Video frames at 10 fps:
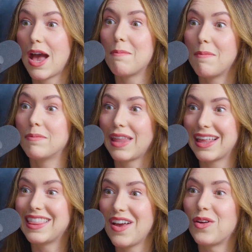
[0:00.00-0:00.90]
at
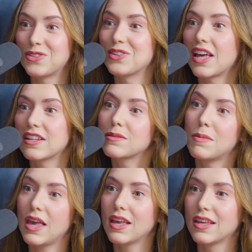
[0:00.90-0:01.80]
like the altar that is
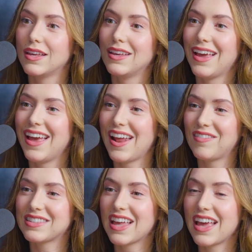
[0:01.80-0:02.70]
me. And I
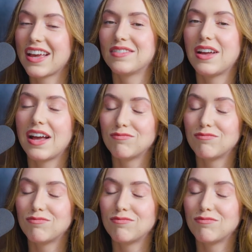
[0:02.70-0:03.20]
was like,